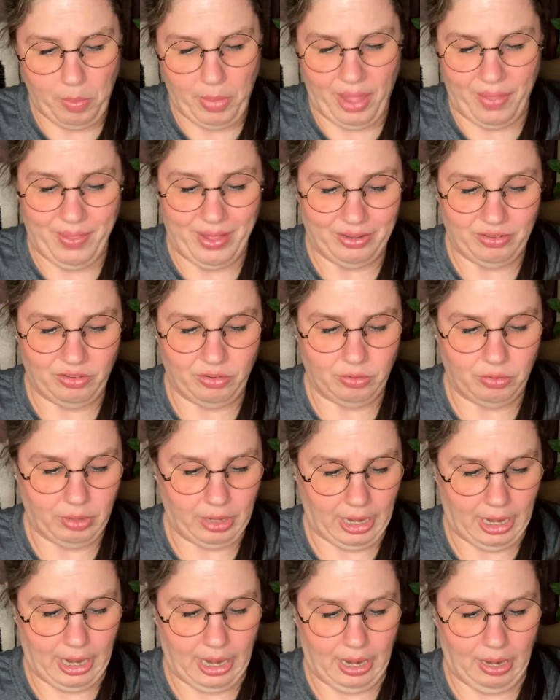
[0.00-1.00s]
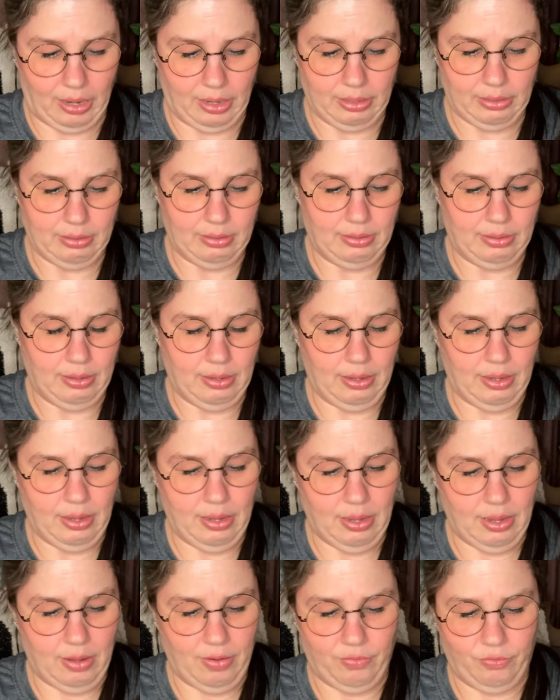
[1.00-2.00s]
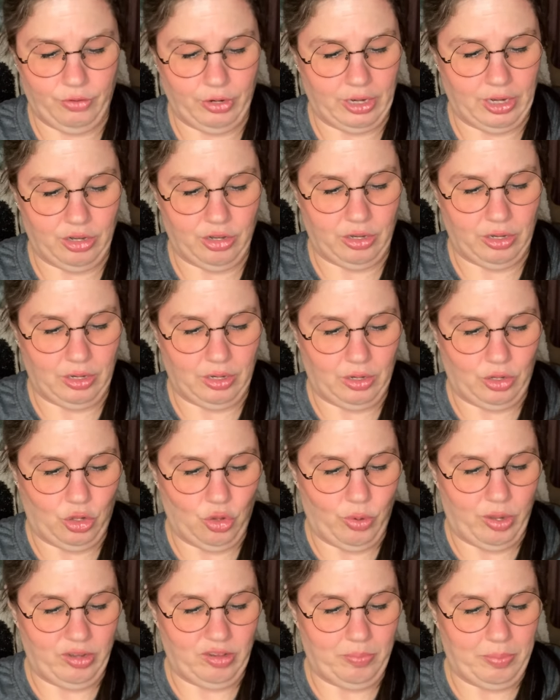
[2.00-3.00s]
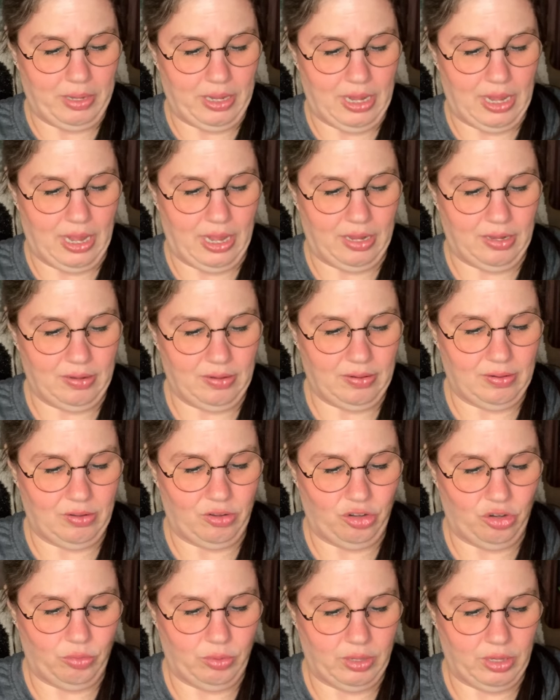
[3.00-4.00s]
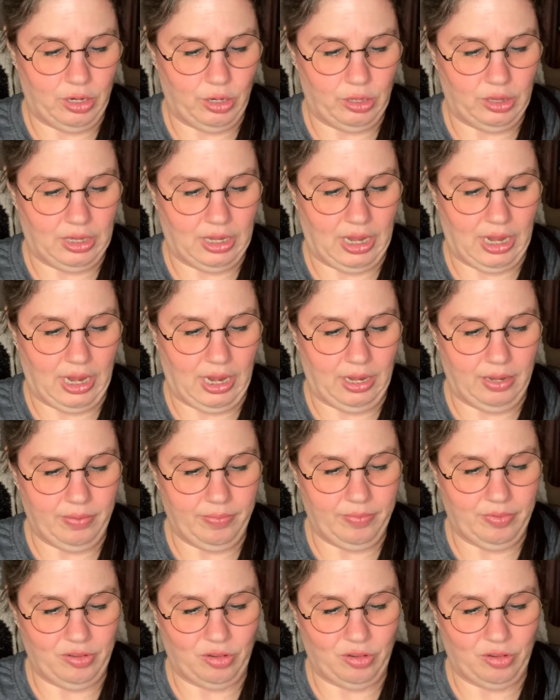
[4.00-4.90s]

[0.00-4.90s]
And that's okay. Freaking USPS doing their thing.